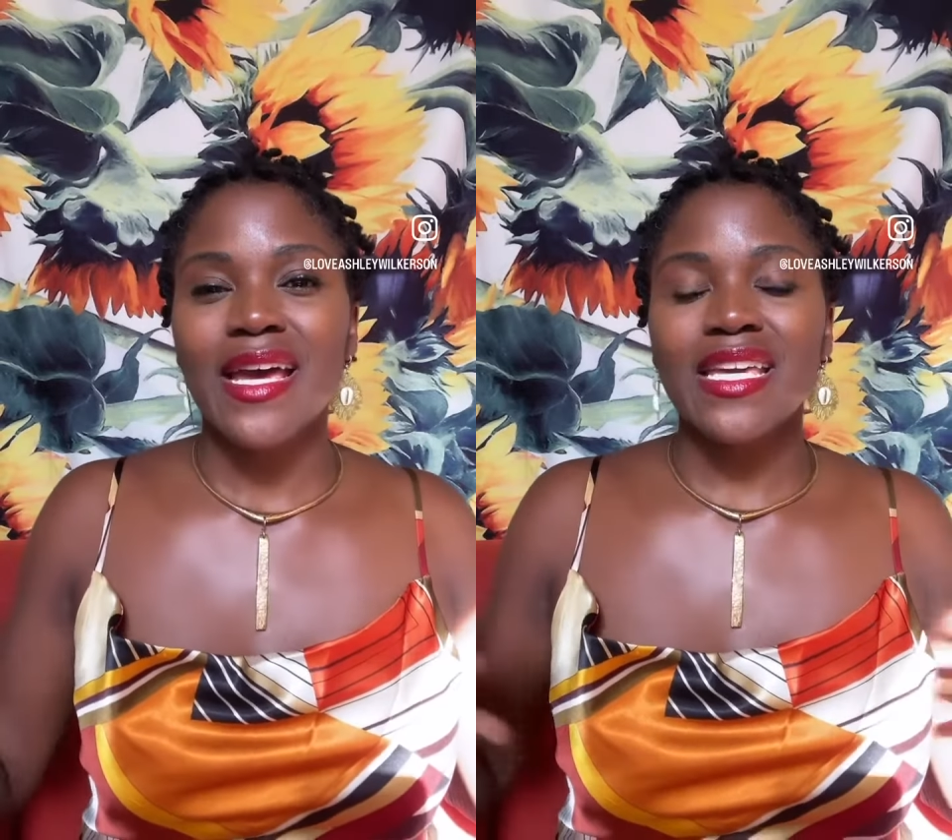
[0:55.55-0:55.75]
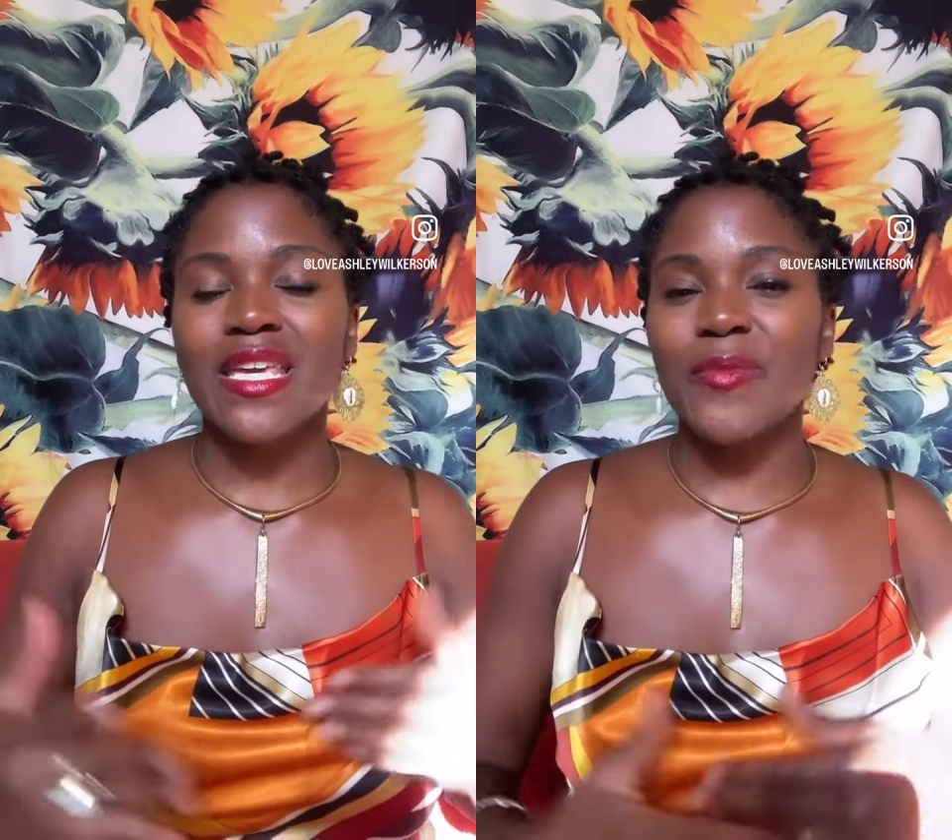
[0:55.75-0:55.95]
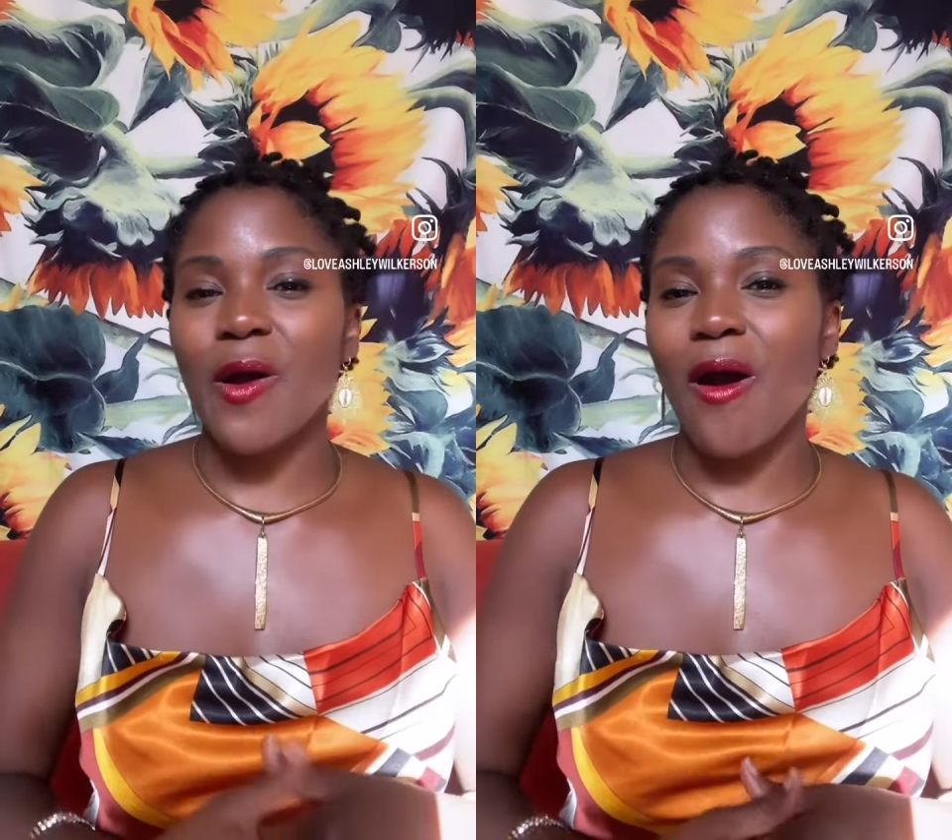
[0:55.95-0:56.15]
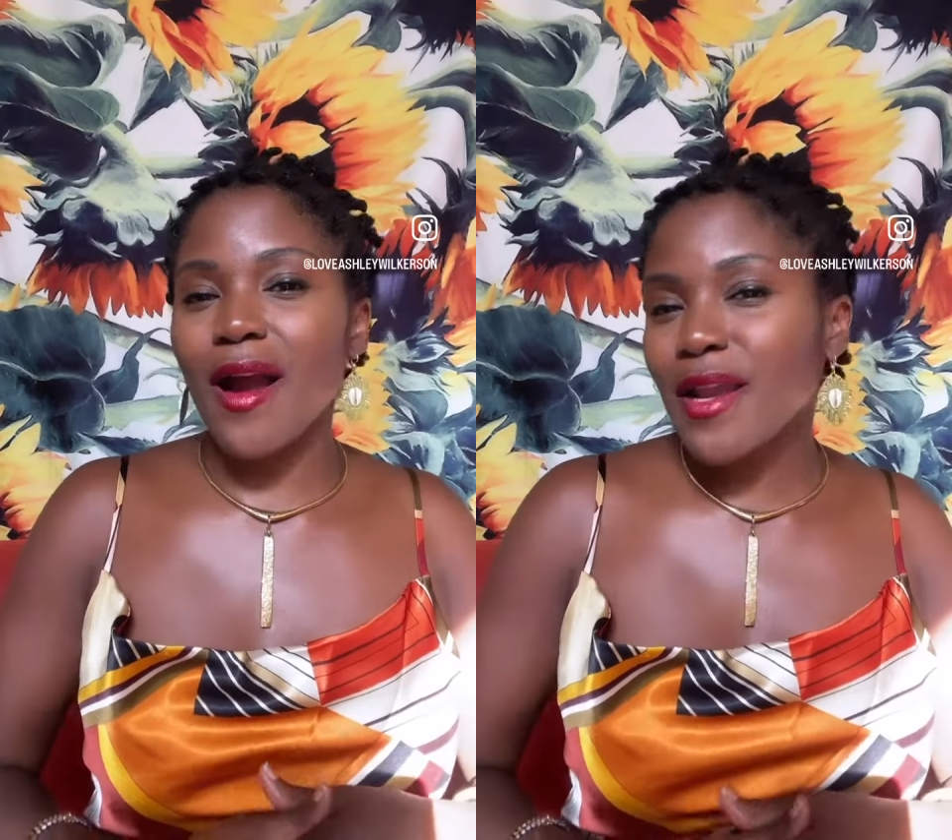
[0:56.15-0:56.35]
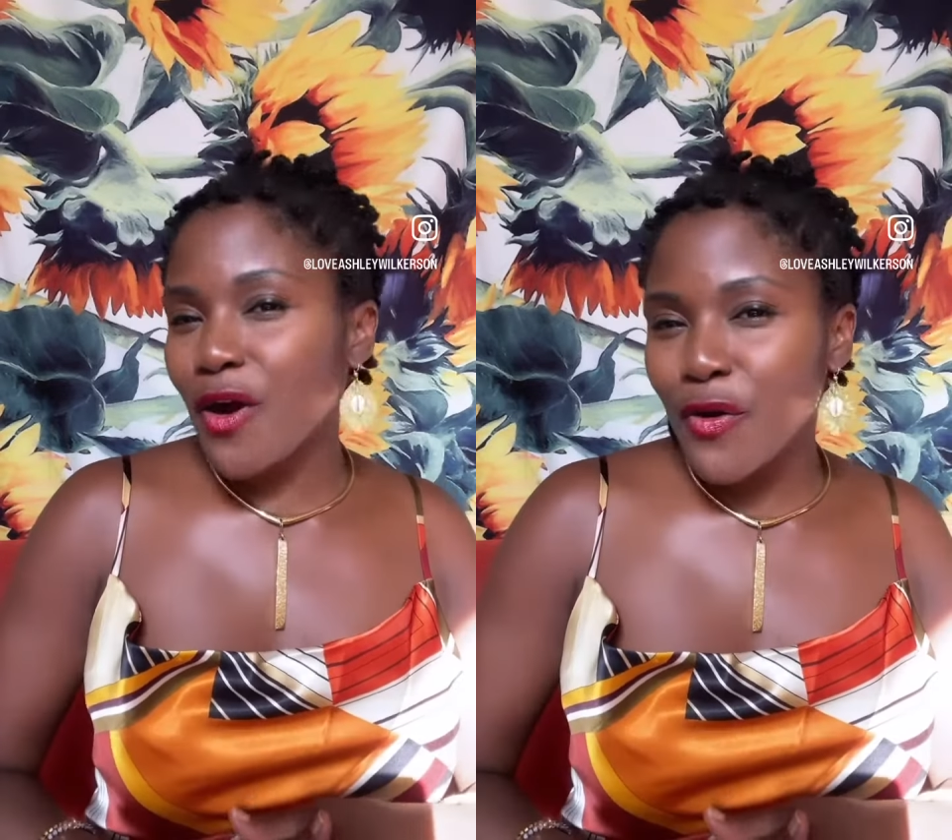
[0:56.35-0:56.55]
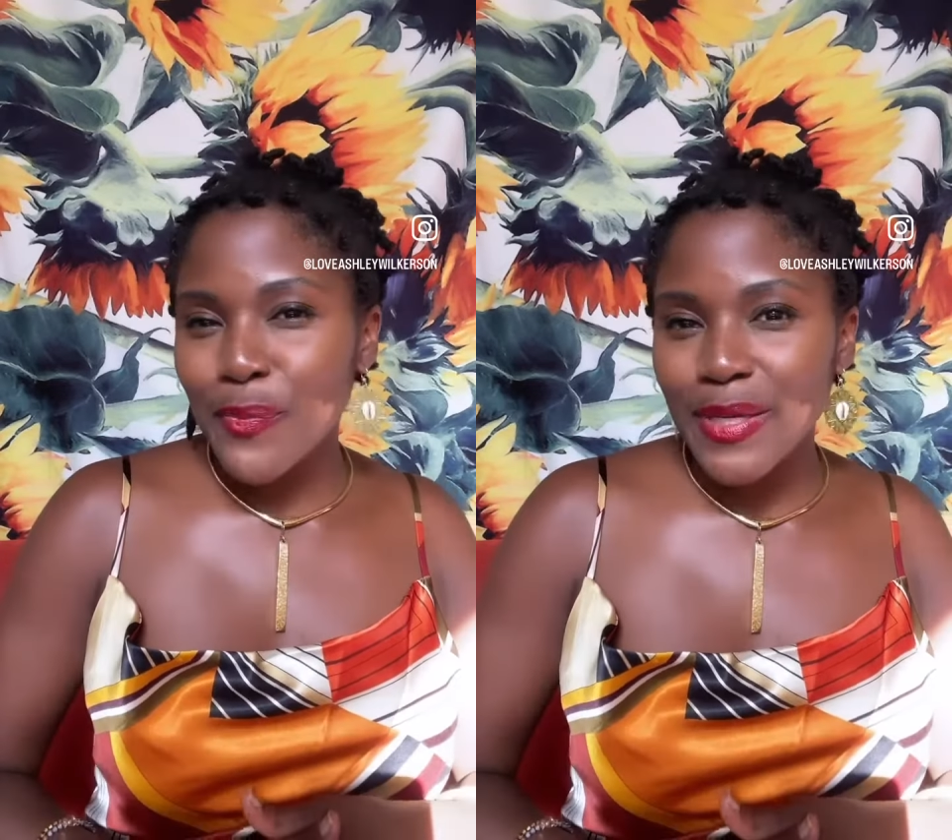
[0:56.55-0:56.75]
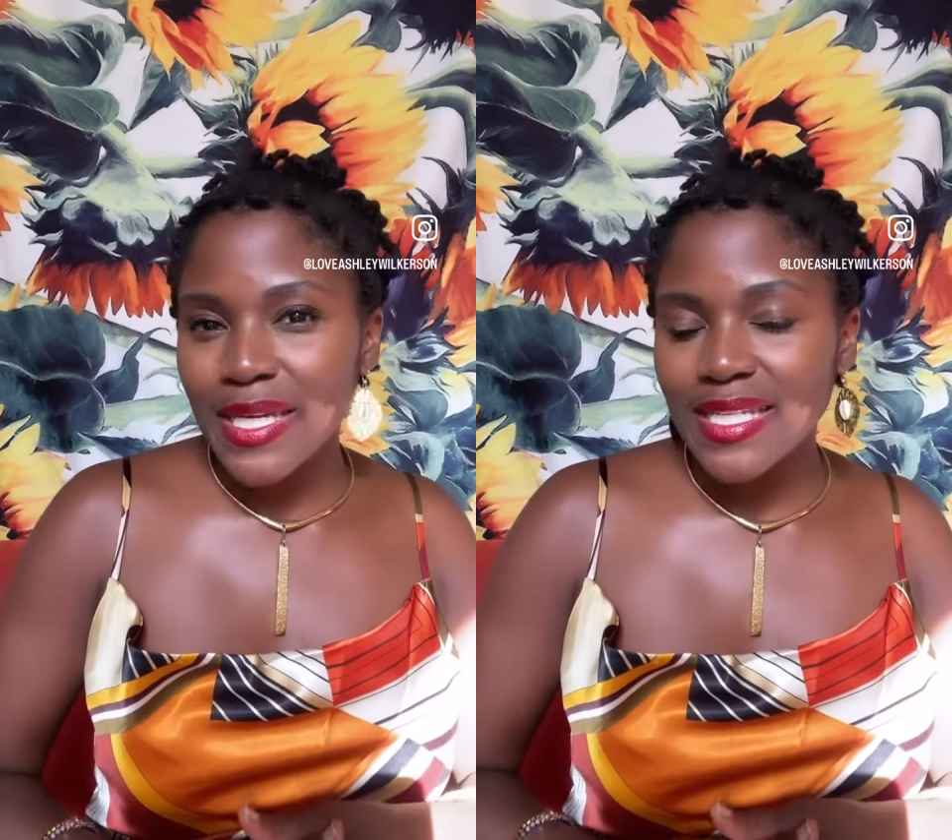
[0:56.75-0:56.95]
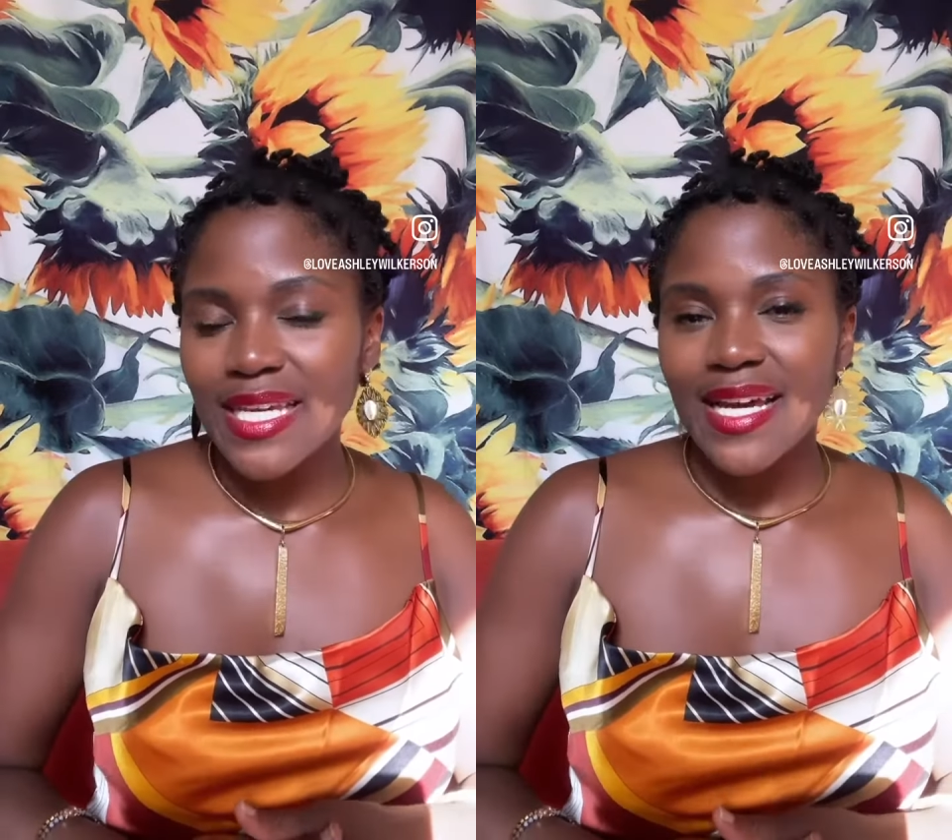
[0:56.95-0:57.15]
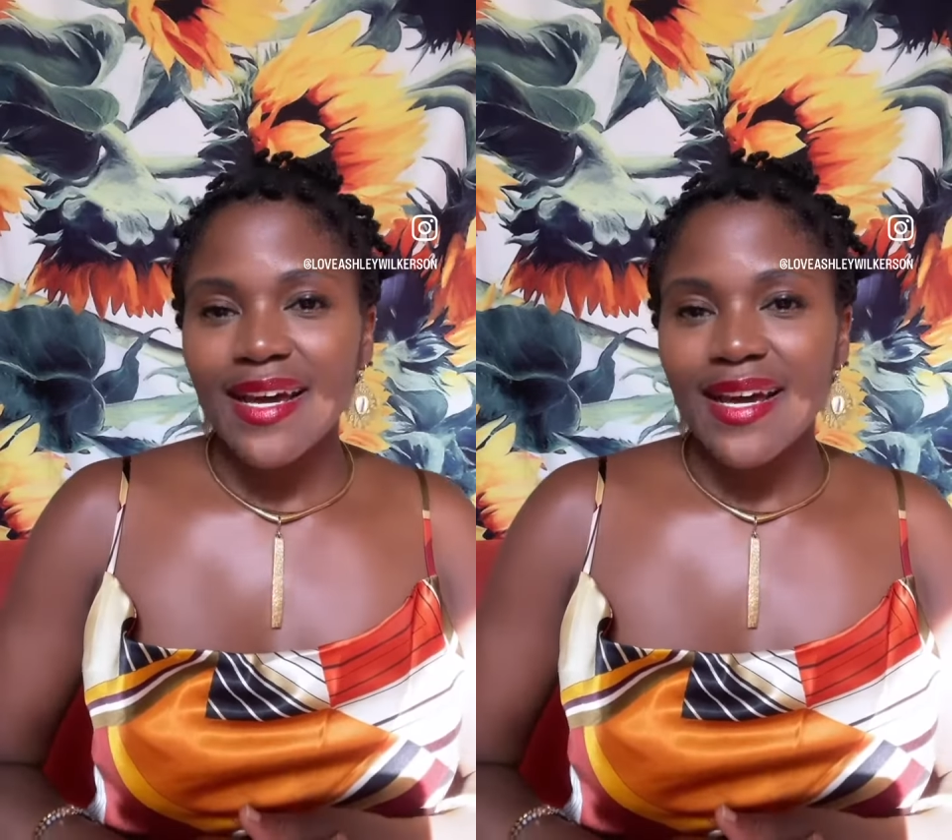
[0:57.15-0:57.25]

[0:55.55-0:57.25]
Keep your heart open.